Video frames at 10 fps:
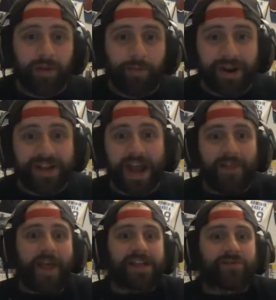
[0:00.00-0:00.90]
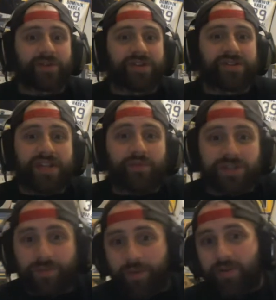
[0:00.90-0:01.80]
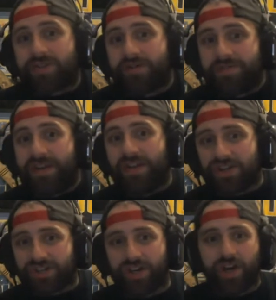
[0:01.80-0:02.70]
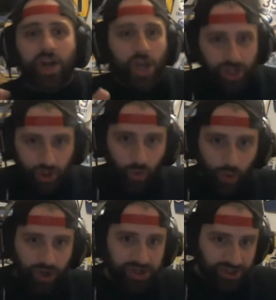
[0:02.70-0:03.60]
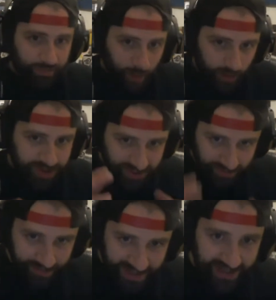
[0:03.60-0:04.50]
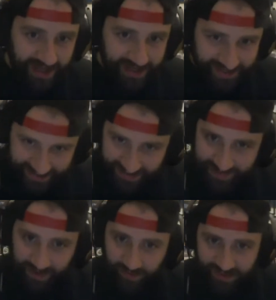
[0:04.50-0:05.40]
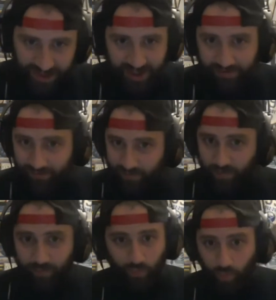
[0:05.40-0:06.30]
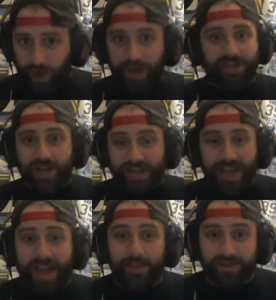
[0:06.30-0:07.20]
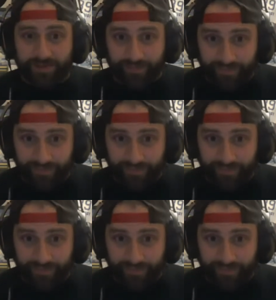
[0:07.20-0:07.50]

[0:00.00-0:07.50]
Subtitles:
But again, that's what this team was supposed to be this year. You weren't supposed to be a team that was going to win a ton of games.